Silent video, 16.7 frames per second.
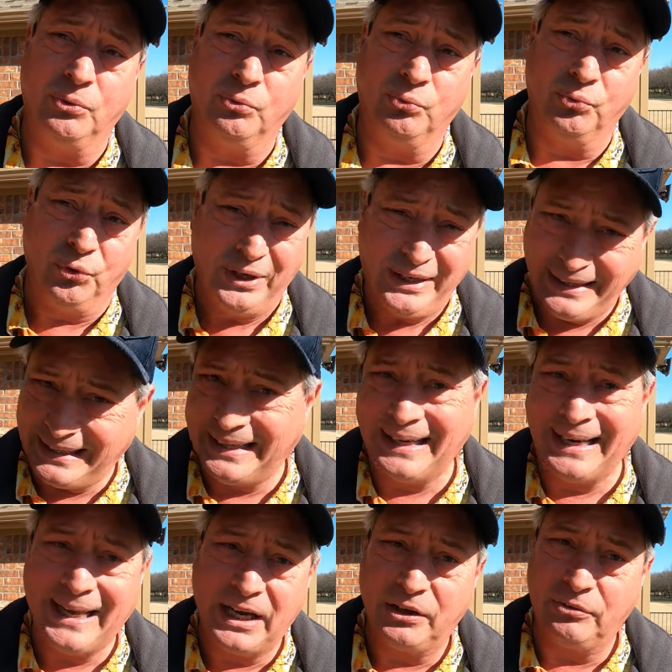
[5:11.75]

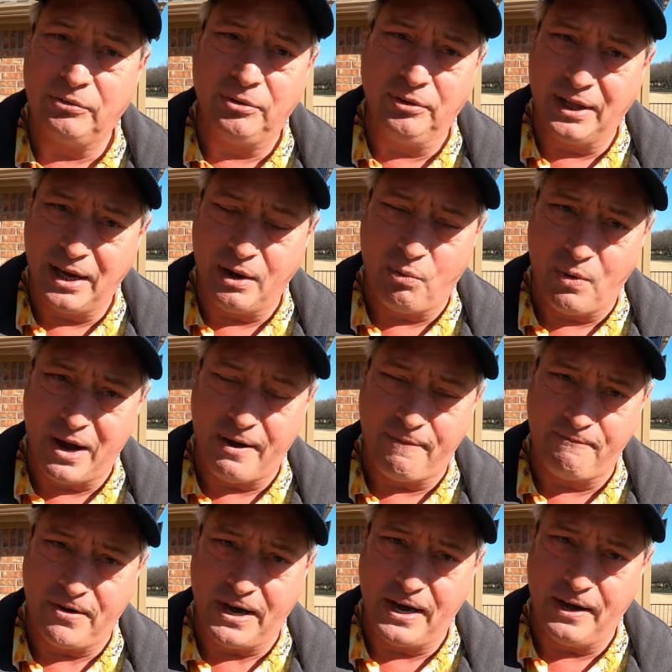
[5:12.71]
reconnect to that
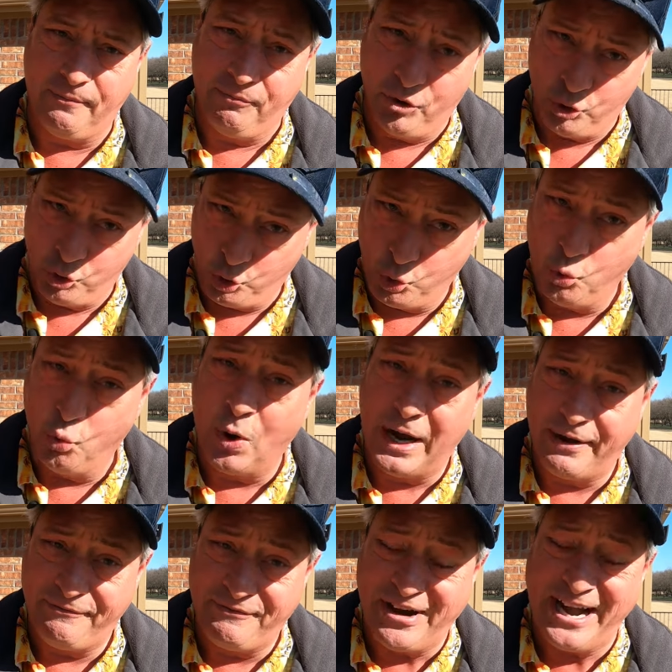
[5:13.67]
Wi-Fi, the new
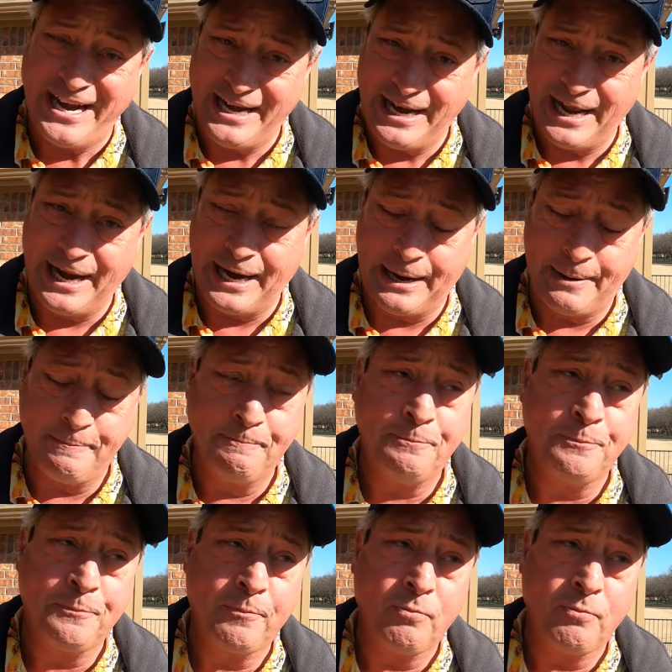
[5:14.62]
Wi-Fi name,